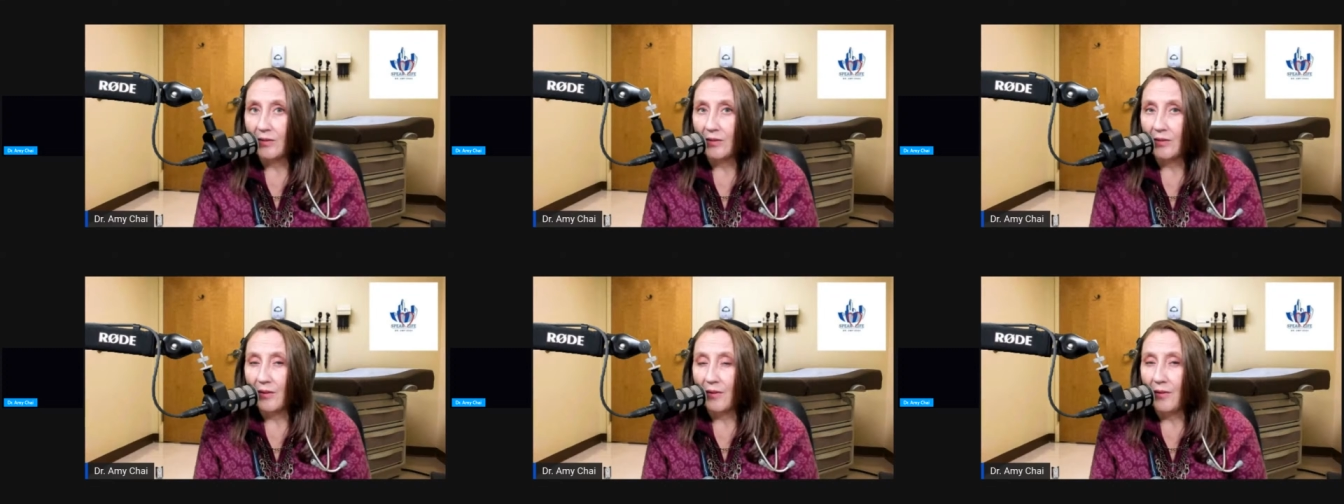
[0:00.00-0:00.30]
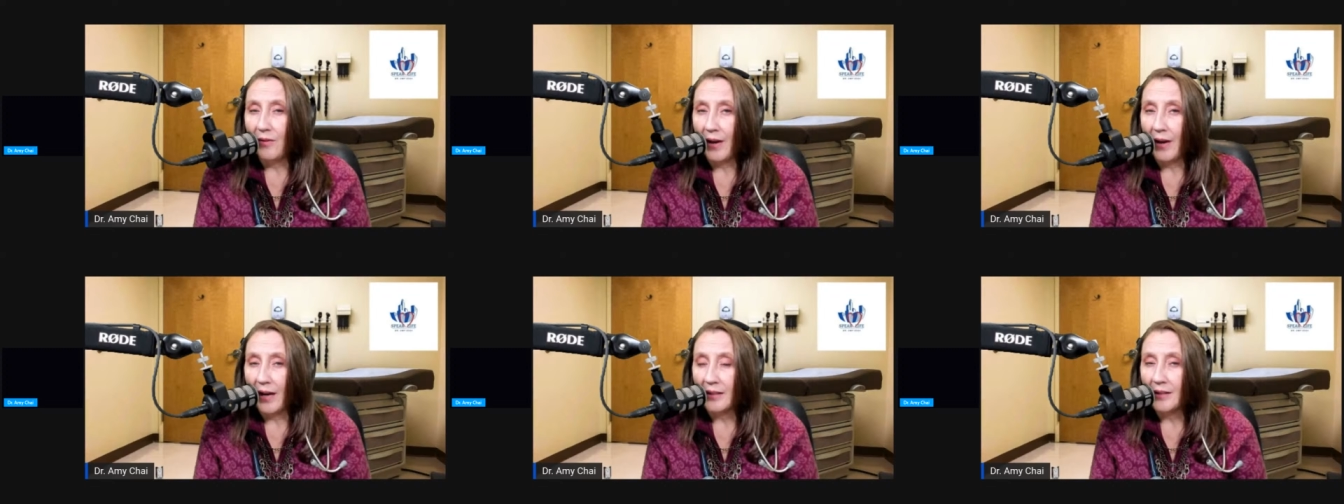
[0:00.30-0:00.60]

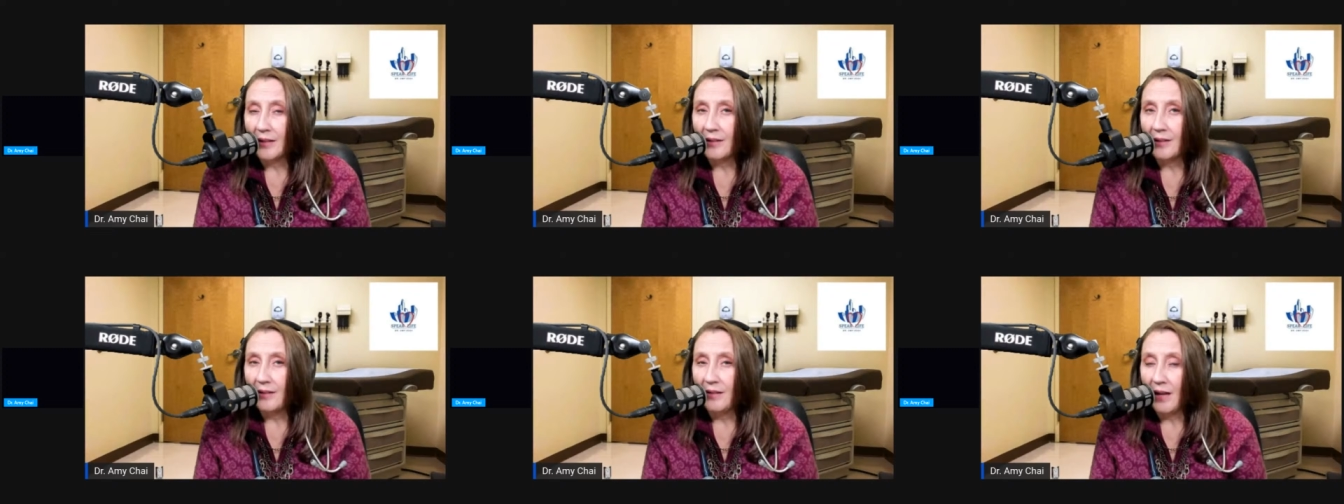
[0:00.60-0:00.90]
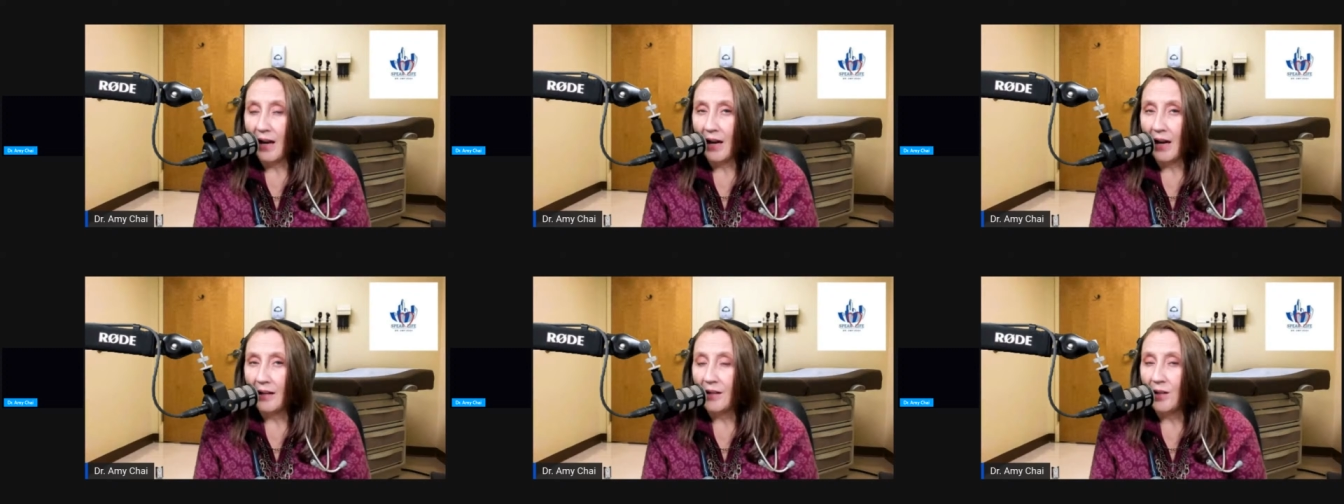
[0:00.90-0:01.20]
that's
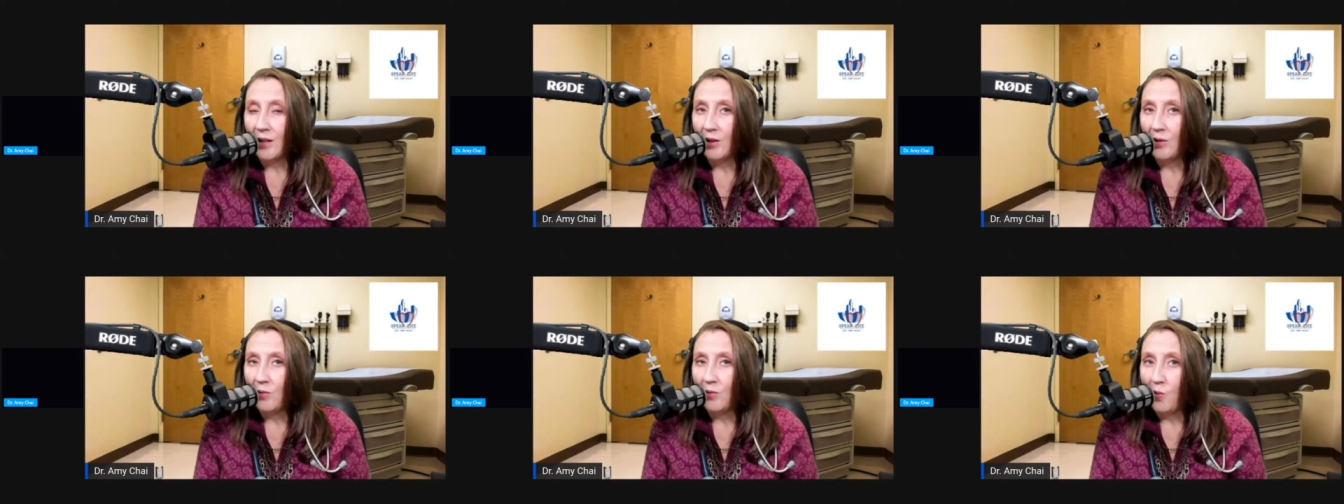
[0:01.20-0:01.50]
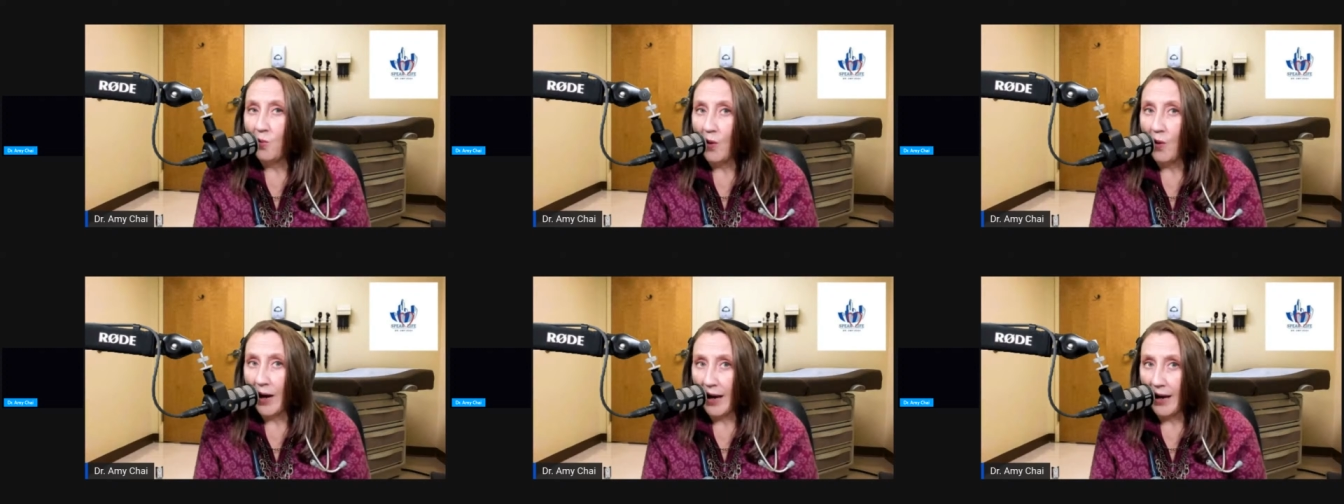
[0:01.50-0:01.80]
not a good
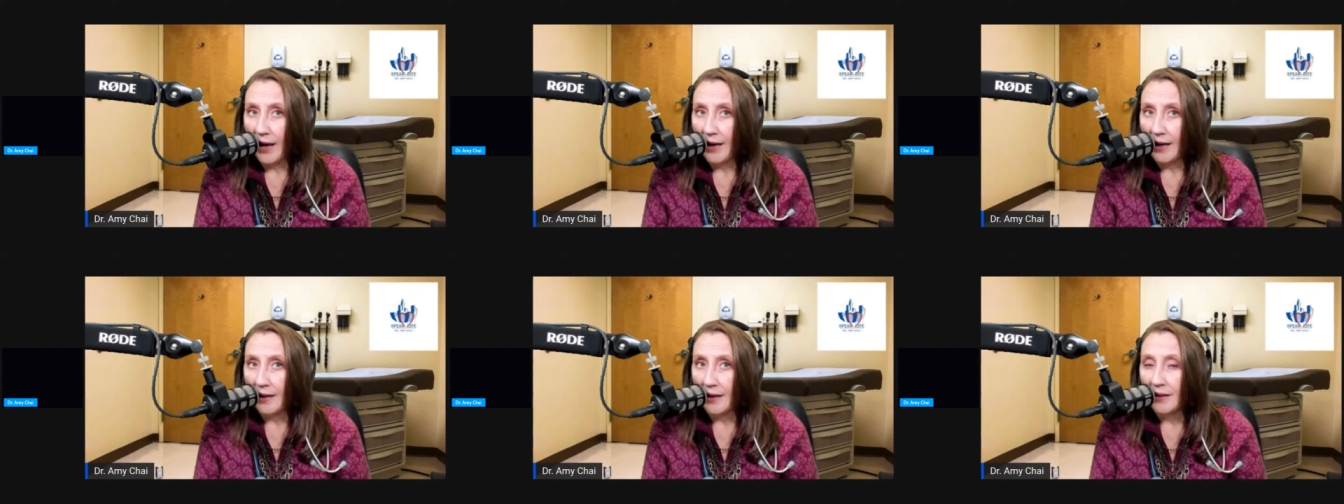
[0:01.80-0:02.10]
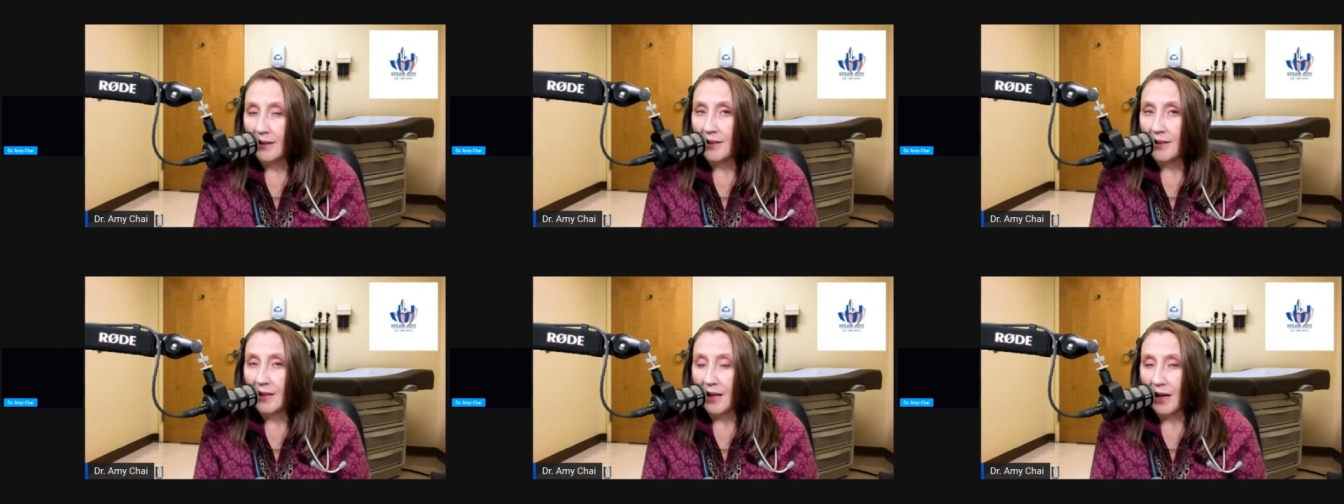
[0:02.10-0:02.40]
way
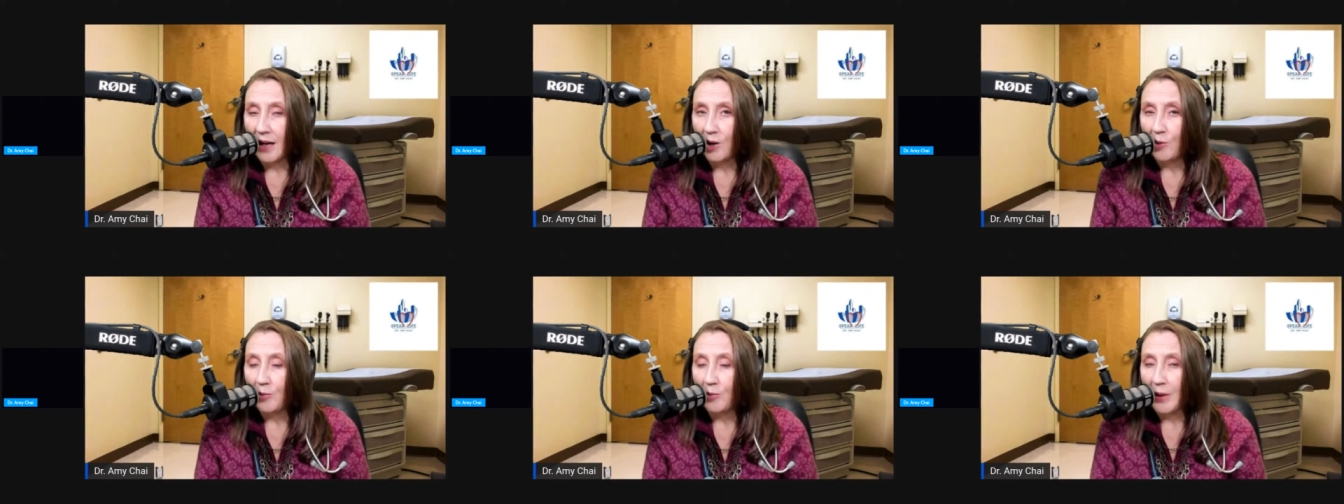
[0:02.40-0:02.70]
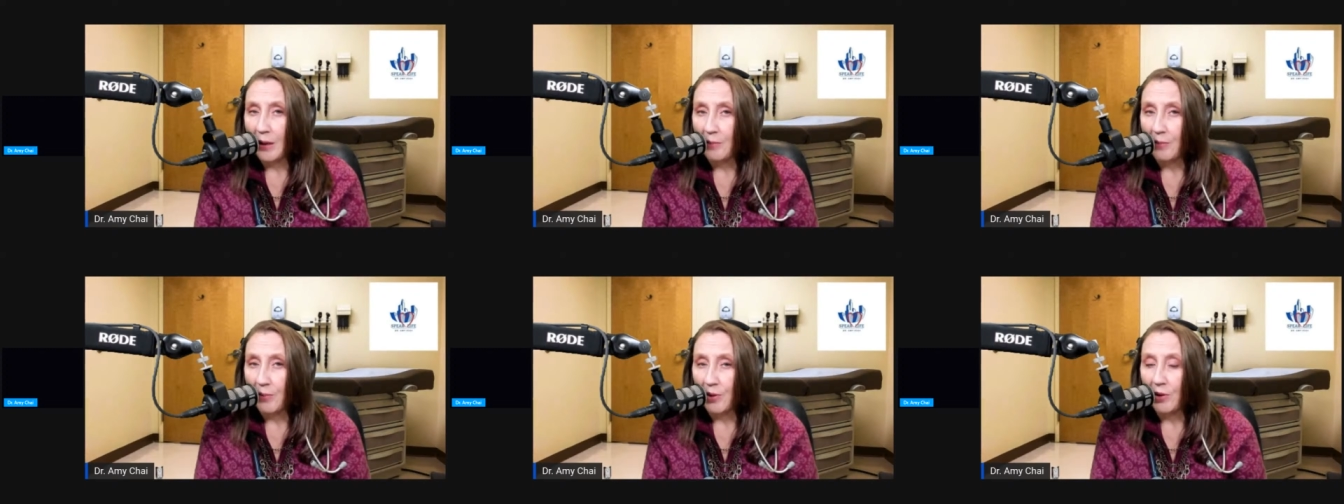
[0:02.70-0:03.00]
to help
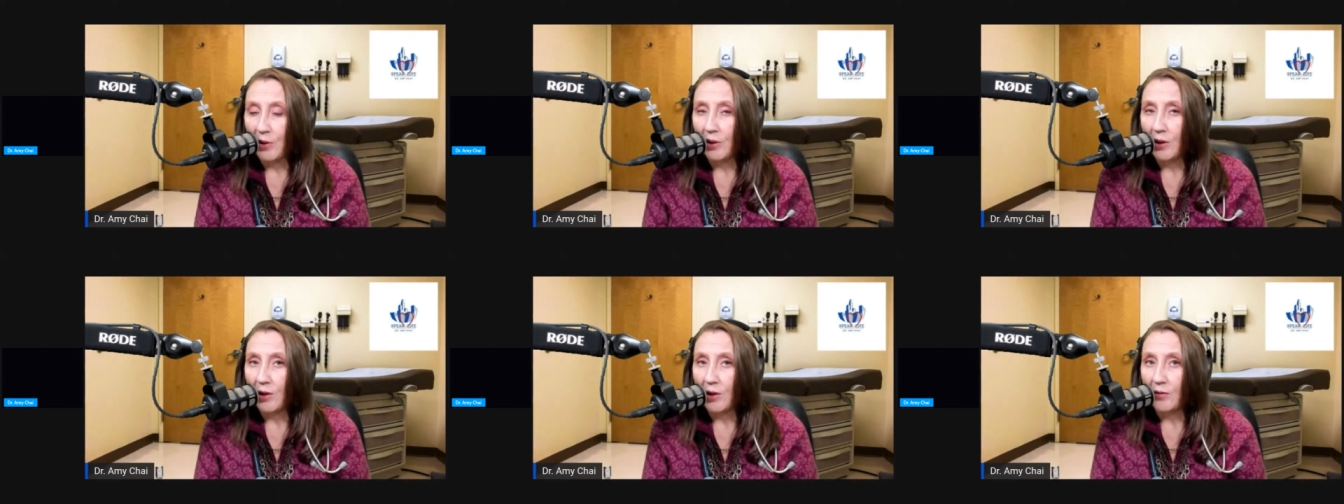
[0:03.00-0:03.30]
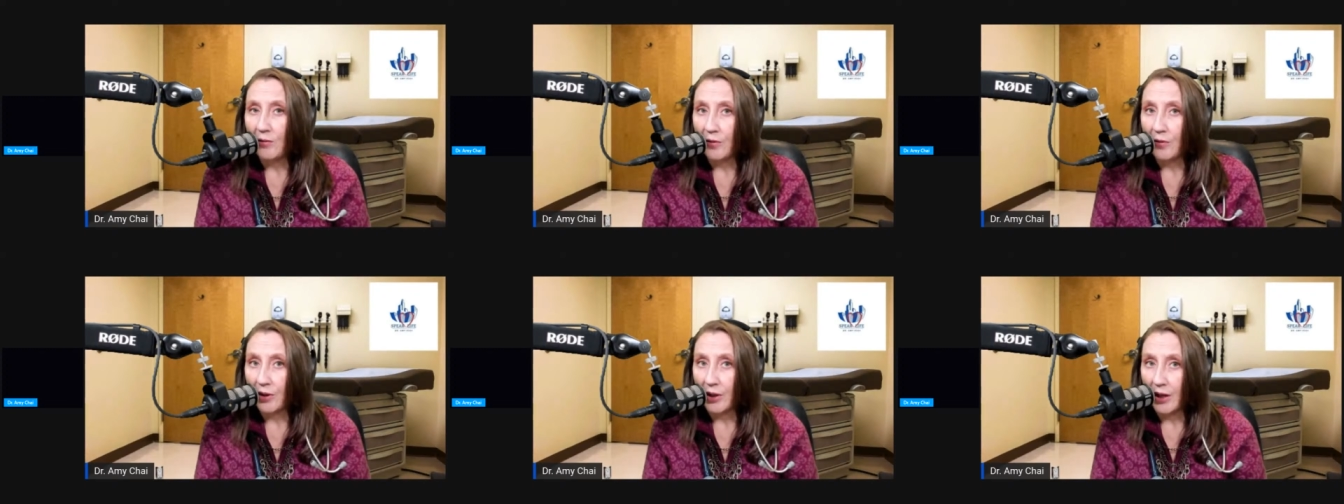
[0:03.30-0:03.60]
people
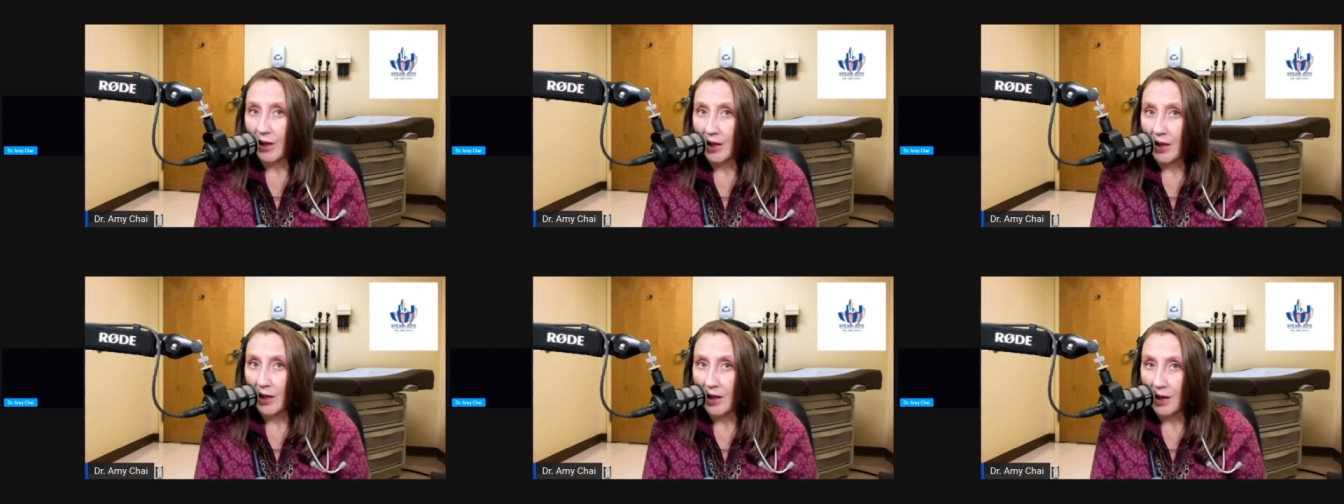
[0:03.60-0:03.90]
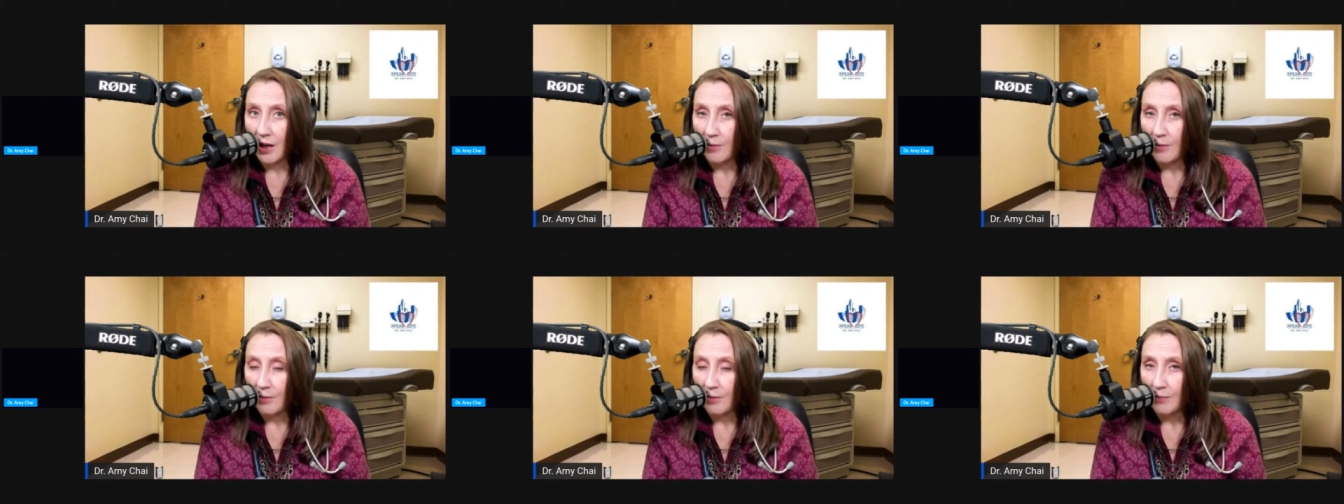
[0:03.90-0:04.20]

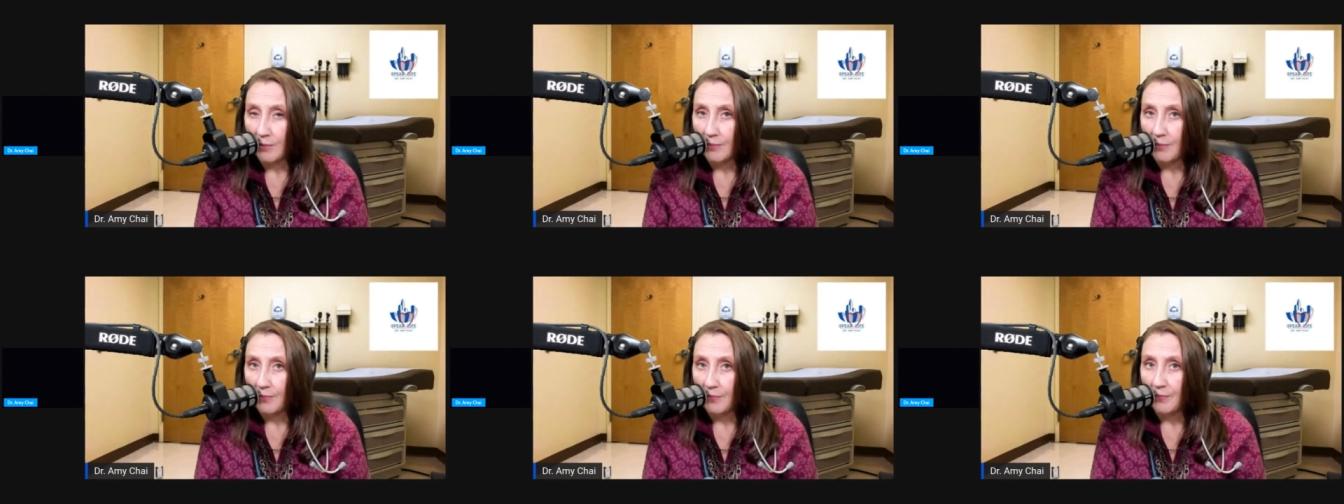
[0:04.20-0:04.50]
overcome